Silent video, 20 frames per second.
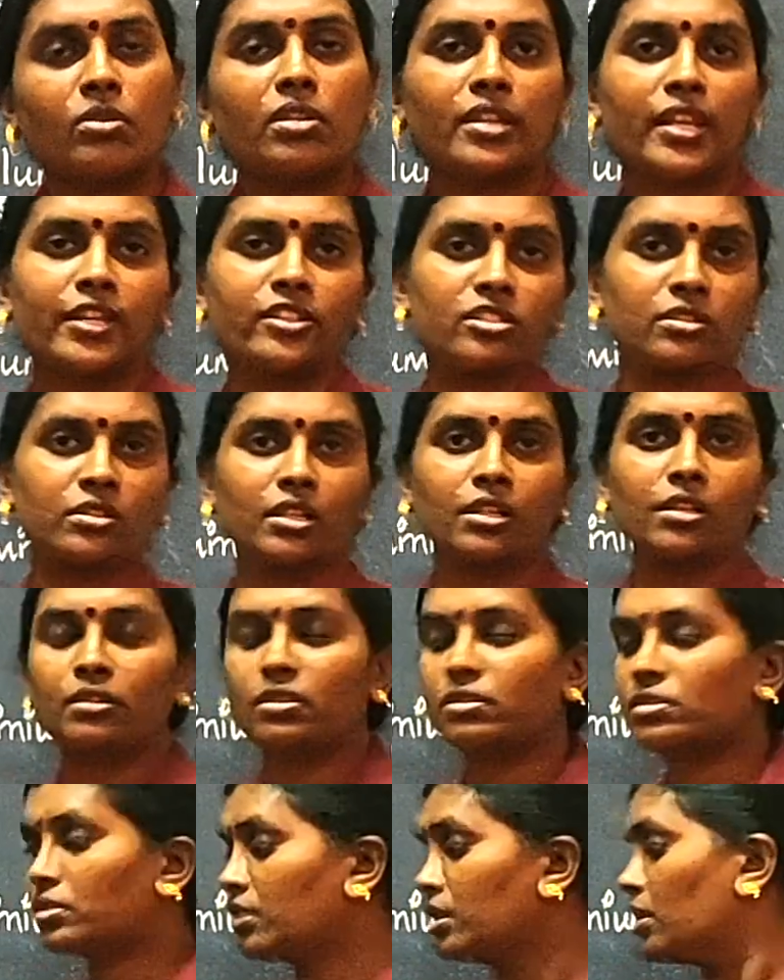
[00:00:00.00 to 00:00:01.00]
the next thing
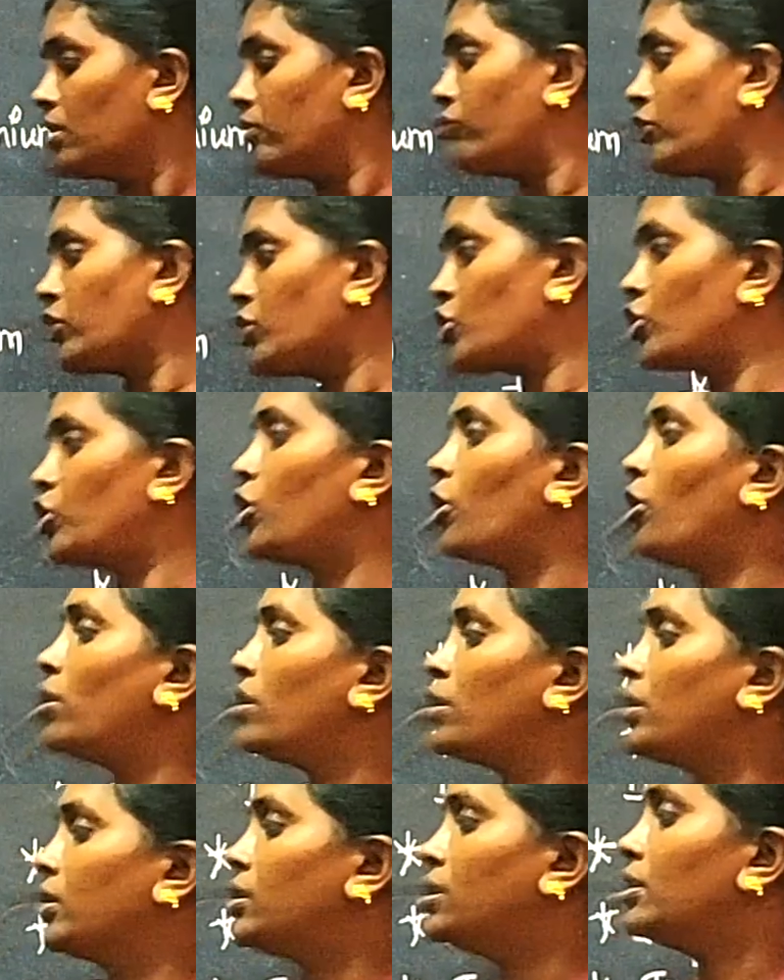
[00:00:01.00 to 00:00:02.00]
is which
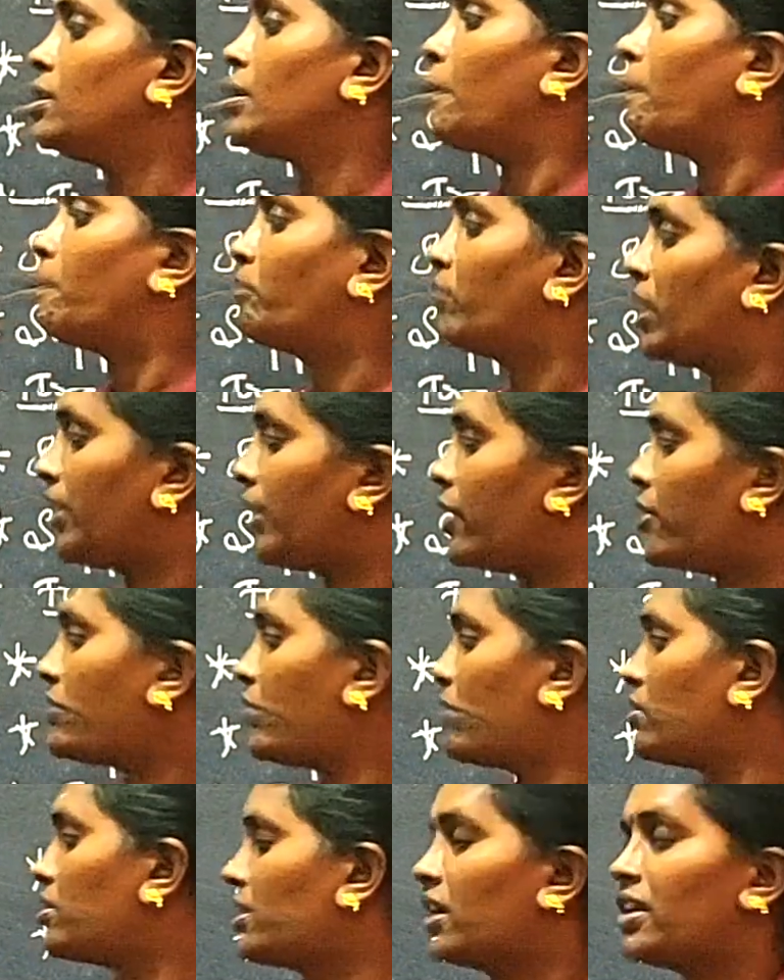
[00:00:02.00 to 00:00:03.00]
are the
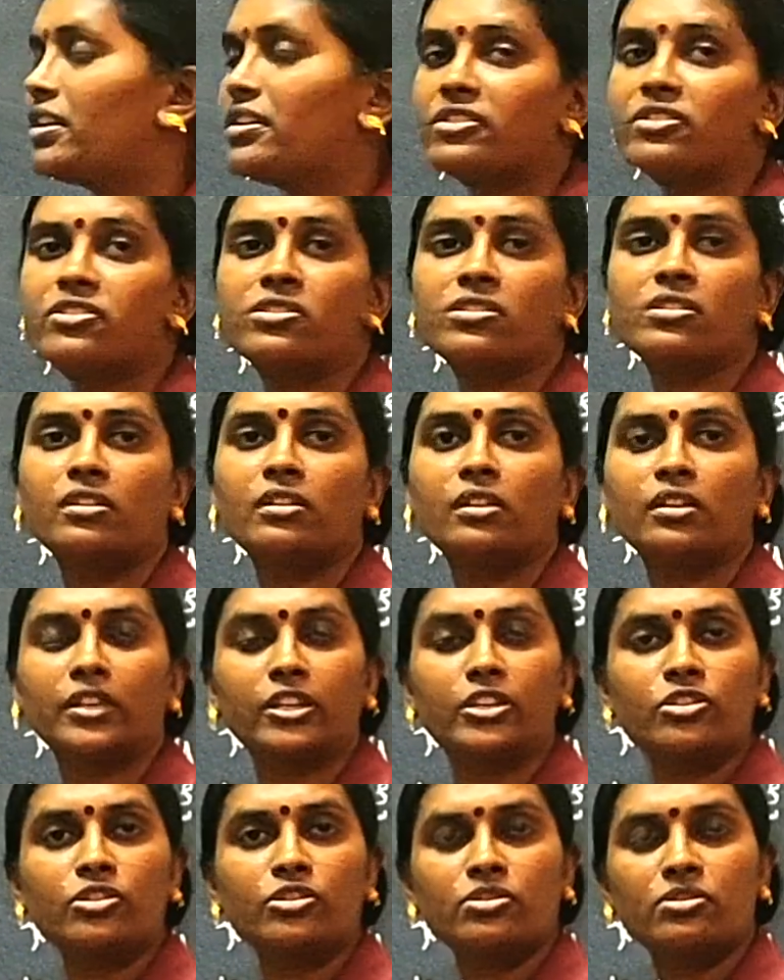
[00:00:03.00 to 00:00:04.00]
major industrial
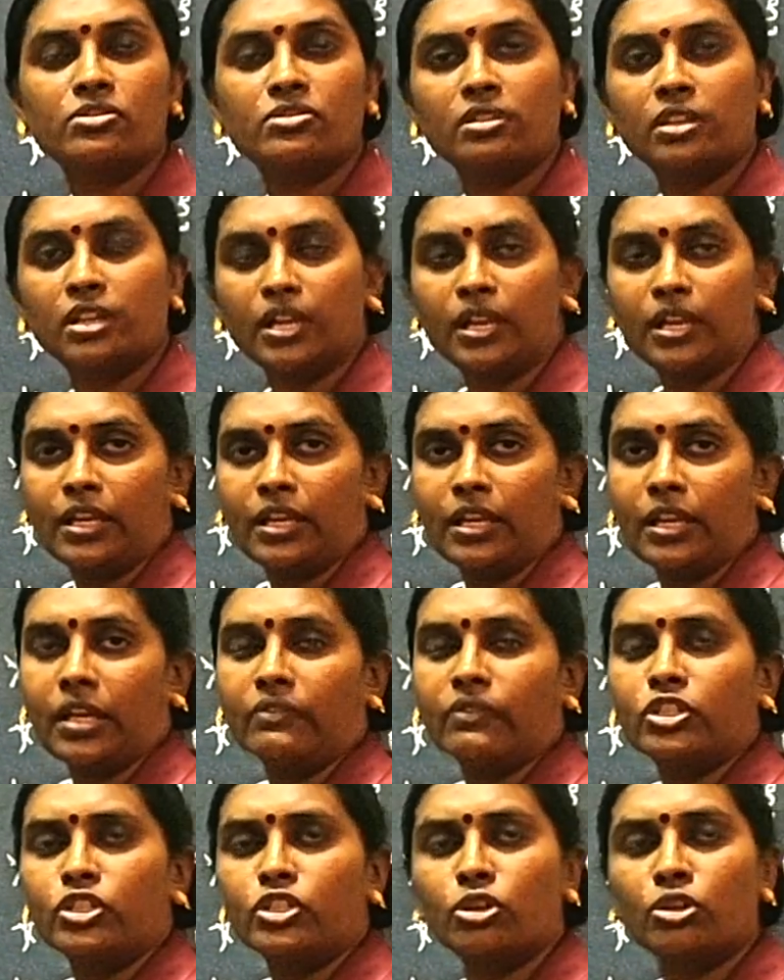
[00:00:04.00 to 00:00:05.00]
regions in India,
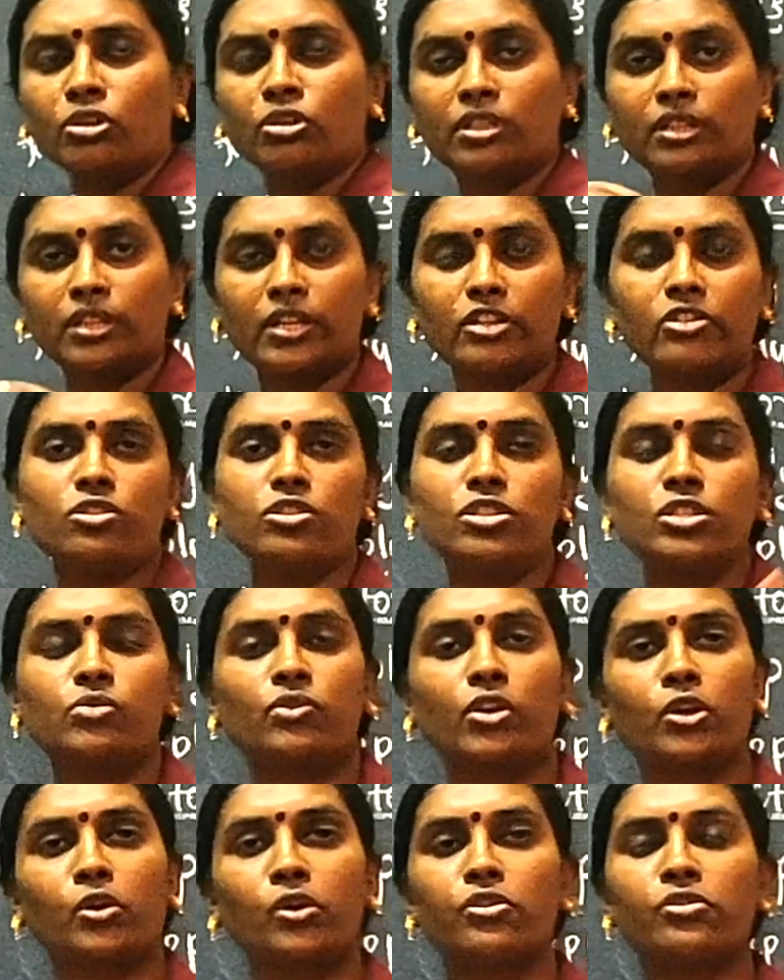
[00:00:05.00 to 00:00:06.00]
which are the regions
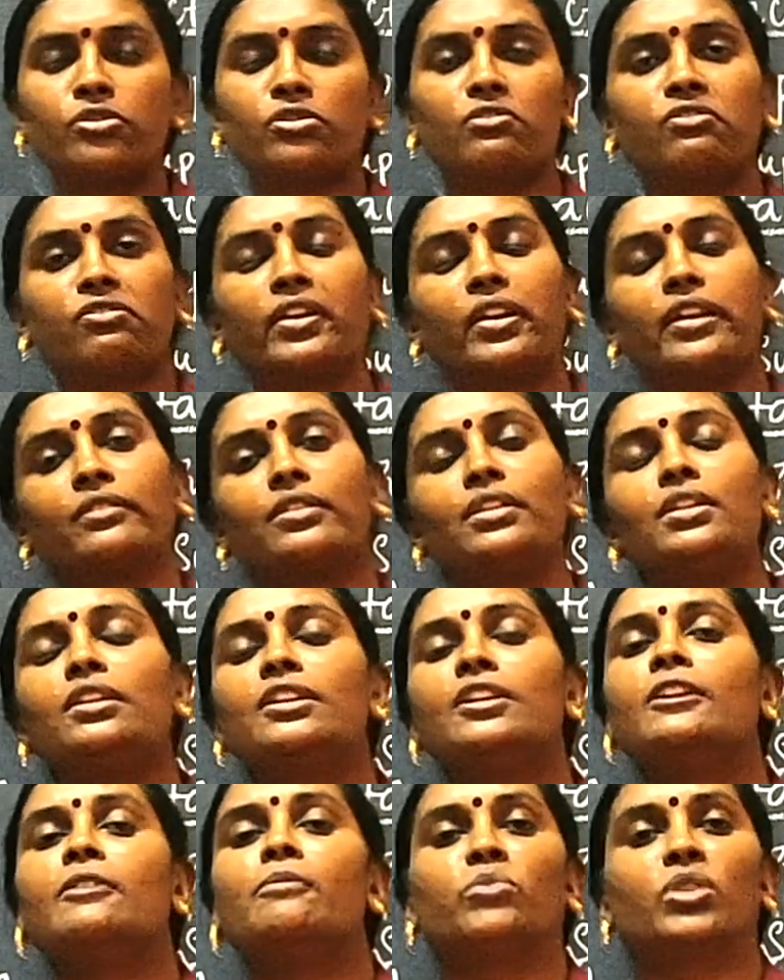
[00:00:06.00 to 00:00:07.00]
we are going to find the
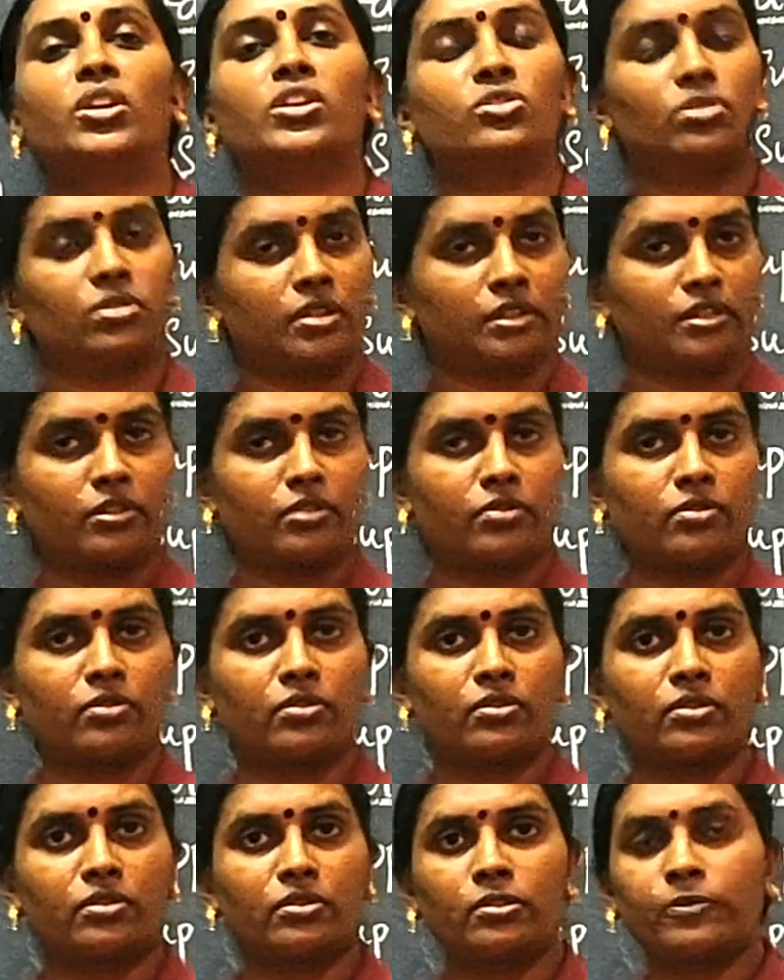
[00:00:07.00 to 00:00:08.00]
major
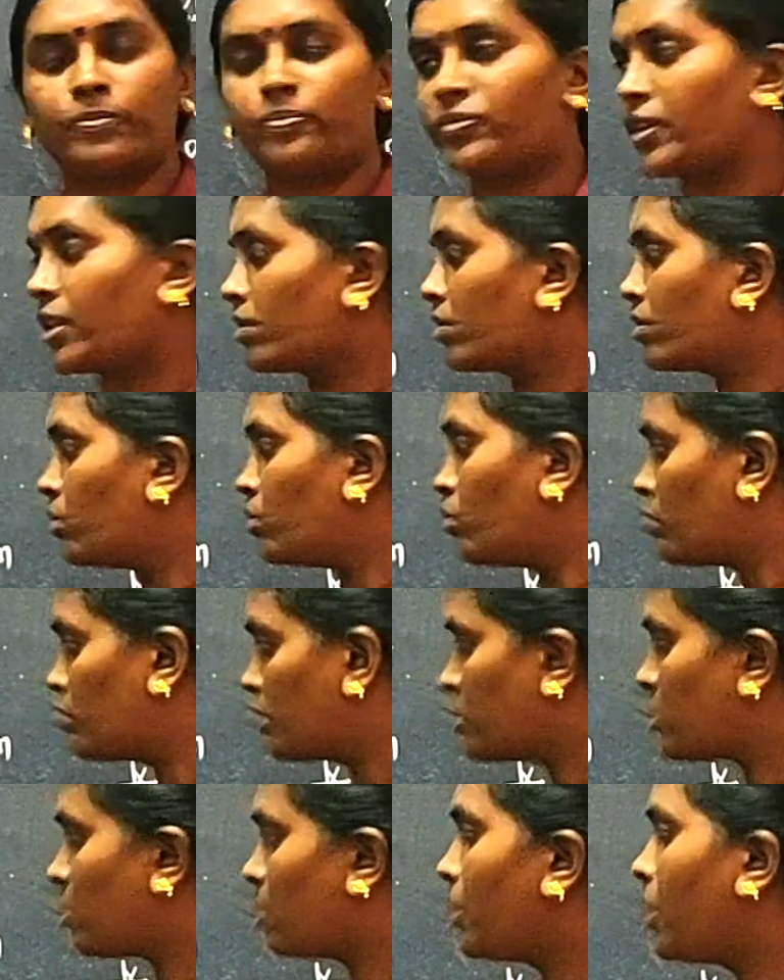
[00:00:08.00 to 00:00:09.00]
industries. So what
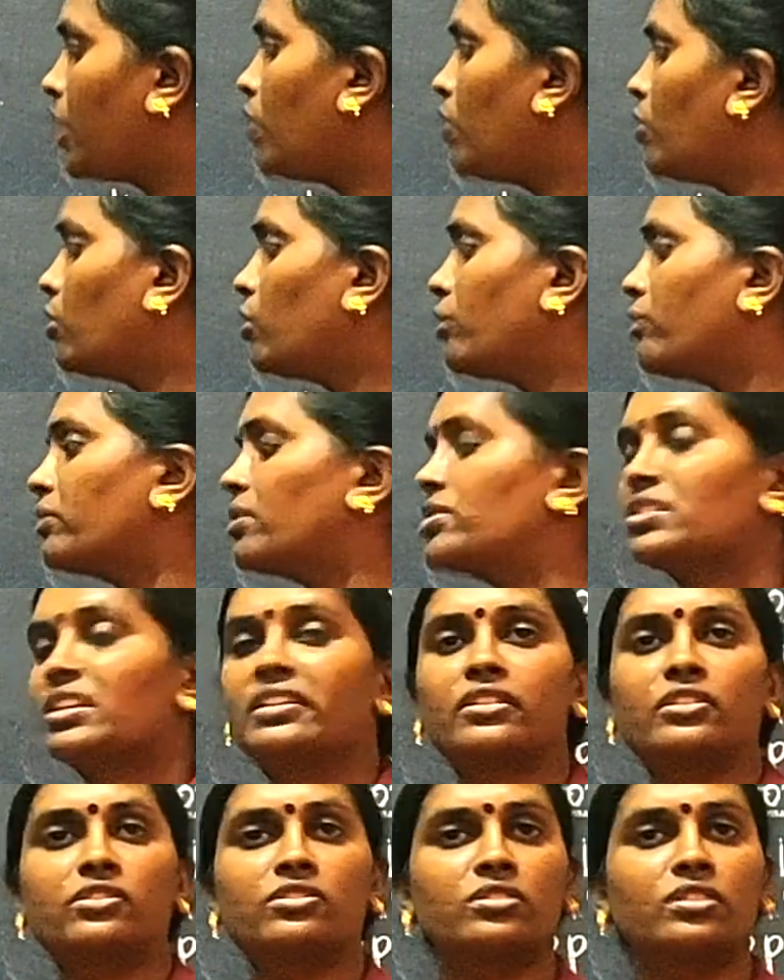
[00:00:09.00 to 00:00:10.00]
is the meaning of this
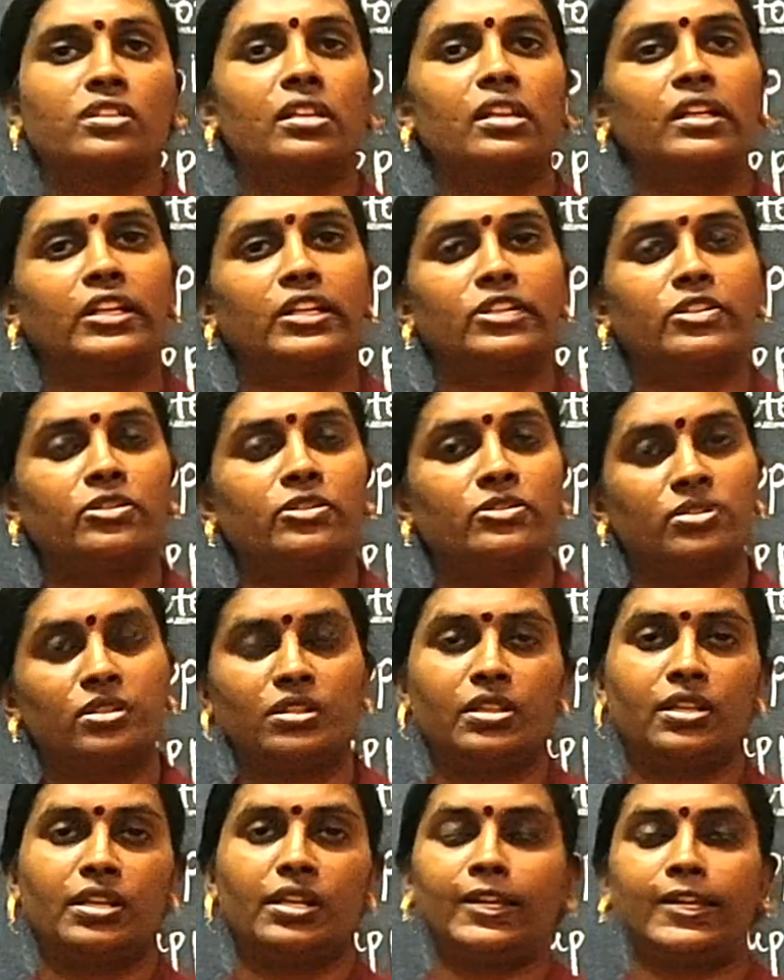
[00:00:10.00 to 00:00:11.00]
industrial regions in
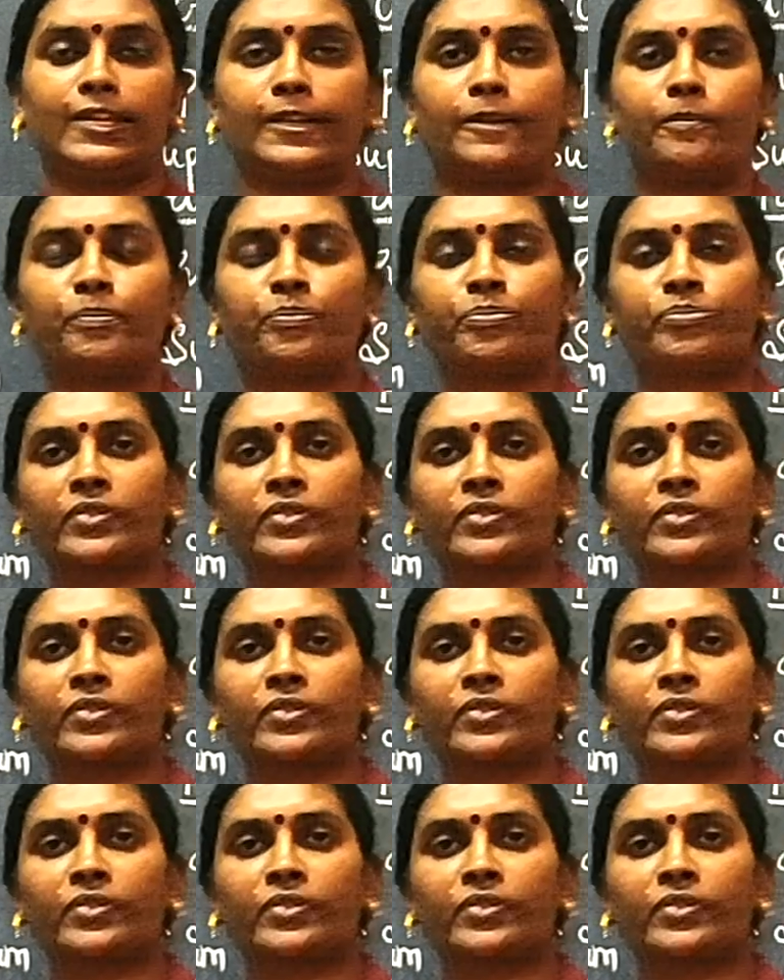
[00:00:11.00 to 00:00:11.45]
India?